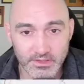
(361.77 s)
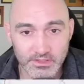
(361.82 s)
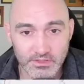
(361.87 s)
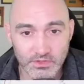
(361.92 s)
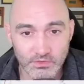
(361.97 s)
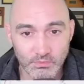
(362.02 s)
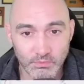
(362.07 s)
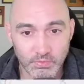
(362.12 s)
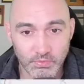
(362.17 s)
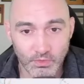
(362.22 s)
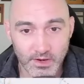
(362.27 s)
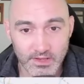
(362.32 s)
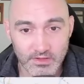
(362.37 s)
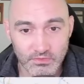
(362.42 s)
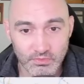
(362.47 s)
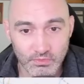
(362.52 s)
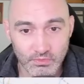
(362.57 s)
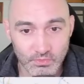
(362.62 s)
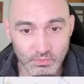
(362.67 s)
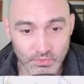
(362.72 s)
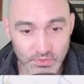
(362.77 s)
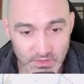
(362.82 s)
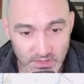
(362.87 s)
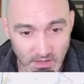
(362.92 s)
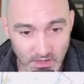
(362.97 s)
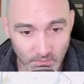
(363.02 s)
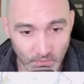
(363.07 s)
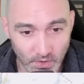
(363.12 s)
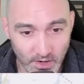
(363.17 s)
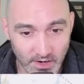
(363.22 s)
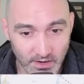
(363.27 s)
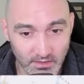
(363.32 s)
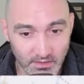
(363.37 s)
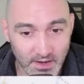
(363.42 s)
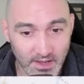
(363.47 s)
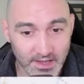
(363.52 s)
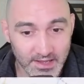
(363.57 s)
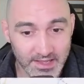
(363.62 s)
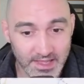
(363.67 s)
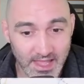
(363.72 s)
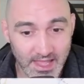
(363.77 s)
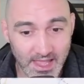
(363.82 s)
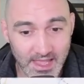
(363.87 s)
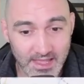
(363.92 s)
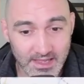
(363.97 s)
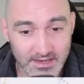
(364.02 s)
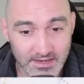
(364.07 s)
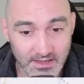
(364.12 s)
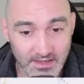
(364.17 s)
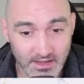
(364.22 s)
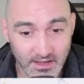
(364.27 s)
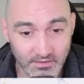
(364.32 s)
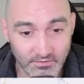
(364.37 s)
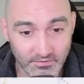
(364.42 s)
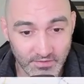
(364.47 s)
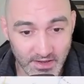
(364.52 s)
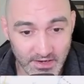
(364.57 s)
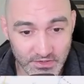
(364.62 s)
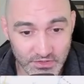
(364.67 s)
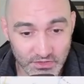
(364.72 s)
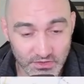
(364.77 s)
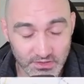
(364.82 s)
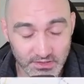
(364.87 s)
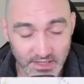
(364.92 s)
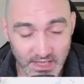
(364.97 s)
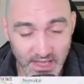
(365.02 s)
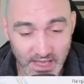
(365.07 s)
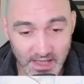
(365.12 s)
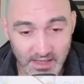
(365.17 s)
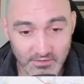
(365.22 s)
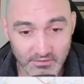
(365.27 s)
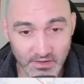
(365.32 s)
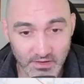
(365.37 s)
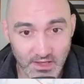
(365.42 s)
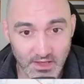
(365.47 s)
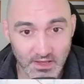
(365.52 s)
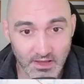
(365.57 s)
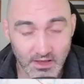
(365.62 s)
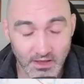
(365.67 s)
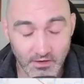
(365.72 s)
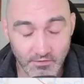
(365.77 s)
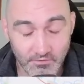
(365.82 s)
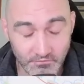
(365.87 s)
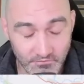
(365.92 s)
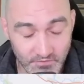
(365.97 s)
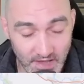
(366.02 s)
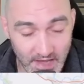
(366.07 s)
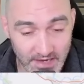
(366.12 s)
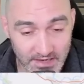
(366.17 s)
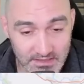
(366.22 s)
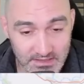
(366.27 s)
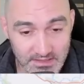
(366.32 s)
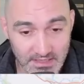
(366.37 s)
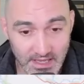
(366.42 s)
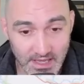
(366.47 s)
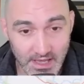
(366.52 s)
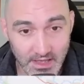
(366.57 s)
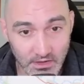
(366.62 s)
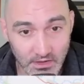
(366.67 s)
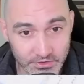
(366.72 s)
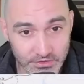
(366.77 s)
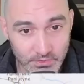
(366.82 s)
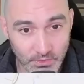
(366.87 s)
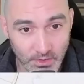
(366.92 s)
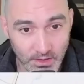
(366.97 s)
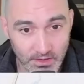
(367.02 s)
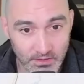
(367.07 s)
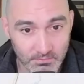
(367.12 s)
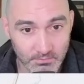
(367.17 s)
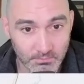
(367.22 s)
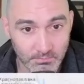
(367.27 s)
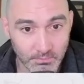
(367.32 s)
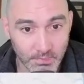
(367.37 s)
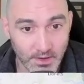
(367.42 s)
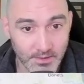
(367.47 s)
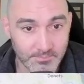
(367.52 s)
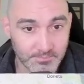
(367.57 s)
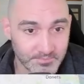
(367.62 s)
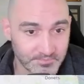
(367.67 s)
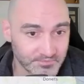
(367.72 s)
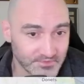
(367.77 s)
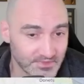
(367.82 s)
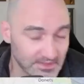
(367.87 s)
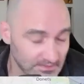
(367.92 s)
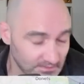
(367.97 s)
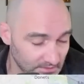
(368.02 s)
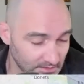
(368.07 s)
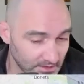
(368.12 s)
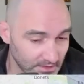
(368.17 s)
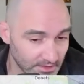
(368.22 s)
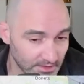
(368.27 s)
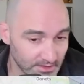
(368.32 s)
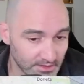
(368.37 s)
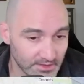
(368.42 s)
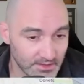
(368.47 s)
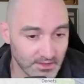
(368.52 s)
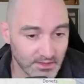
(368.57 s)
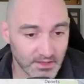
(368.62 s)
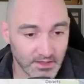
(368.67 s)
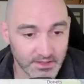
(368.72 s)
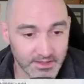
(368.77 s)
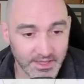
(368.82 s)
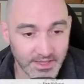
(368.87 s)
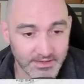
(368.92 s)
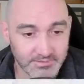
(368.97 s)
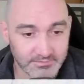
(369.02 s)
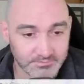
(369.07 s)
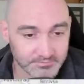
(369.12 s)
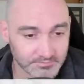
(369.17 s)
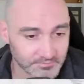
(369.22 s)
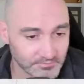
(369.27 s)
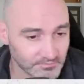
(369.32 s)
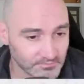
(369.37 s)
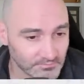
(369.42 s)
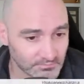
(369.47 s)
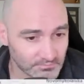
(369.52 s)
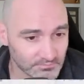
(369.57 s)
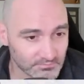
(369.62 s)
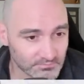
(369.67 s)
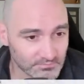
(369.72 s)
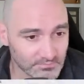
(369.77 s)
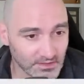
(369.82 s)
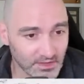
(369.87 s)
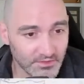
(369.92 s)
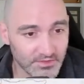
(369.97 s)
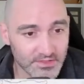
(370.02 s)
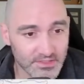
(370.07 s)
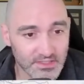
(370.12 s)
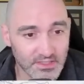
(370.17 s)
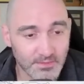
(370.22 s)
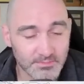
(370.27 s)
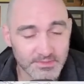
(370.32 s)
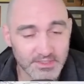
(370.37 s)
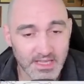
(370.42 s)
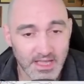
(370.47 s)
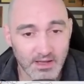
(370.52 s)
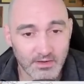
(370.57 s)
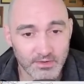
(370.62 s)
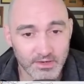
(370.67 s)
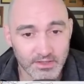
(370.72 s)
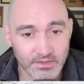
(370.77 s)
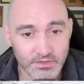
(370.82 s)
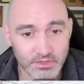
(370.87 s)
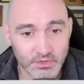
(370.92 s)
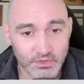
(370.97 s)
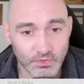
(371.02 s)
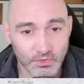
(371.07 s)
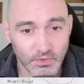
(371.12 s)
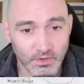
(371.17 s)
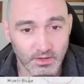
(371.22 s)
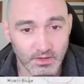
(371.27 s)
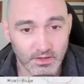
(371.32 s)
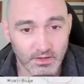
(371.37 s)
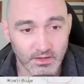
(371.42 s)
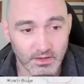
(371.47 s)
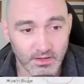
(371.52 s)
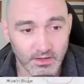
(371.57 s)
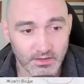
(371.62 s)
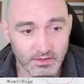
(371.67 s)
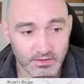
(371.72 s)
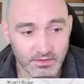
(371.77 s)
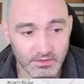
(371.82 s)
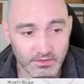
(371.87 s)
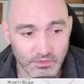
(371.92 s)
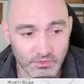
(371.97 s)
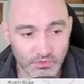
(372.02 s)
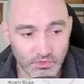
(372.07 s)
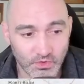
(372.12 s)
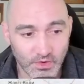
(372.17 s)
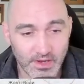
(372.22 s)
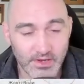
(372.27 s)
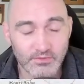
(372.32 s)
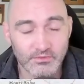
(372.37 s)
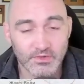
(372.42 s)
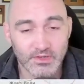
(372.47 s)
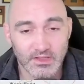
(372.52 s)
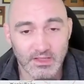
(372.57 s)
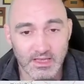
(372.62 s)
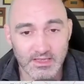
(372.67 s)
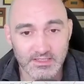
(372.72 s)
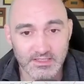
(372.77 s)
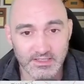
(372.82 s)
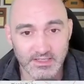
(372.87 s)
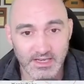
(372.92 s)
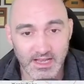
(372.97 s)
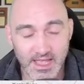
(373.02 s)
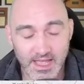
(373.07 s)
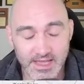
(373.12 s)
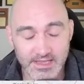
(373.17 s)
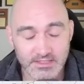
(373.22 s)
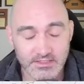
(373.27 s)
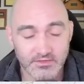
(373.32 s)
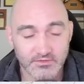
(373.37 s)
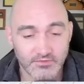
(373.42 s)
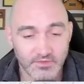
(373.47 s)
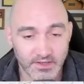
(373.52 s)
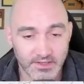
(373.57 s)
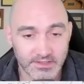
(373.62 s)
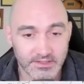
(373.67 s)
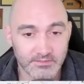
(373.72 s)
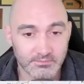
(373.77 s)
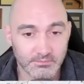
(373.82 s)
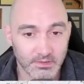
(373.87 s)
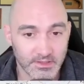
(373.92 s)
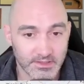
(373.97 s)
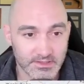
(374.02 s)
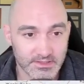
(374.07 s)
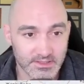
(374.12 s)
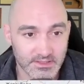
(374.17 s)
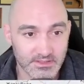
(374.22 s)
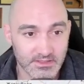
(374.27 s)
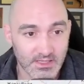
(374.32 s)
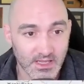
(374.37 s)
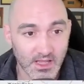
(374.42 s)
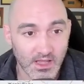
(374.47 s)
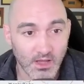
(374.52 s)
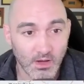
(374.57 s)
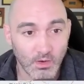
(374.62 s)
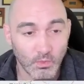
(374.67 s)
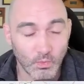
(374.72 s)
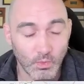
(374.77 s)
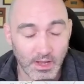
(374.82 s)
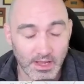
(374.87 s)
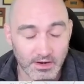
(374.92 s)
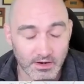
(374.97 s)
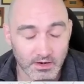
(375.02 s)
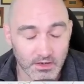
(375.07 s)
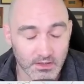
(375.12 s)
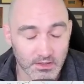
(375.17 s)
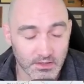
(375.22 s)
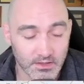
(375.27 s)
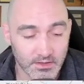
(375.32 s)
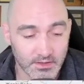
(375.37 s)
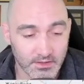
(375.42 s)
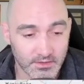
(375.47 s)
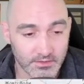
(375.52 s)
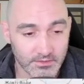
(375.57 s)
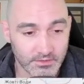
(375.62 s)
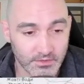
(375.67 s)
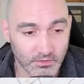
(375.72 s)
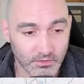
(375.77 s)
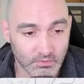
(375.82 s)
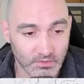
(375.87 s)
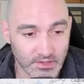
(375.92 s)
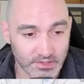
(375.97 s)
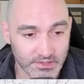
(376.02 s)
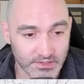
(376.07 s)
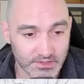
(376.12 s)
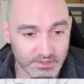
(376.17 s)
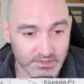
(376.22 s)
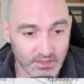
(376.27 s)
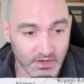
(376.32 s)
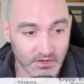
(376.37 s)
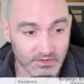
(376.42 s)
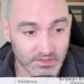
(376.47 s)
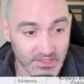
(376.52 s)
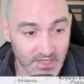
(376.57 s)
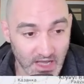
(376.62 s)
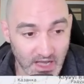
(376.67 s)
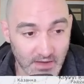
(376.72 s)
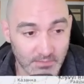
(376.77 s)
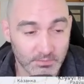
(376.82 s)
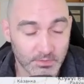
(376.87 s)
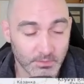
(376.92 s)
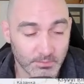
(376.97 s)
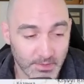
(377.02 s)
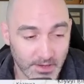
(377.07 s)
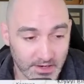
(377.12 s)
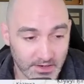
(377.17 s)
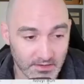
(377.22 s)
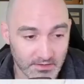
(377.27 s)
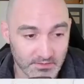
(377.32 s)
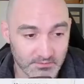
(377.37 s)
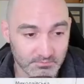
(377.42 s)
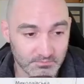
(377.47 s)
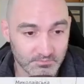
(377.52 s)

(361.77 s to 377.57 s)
to break through somewhere can eventually have effects elsewhere. But again, this comes down to Ukraine realizing it has to fight in places where the Russians are not prepared.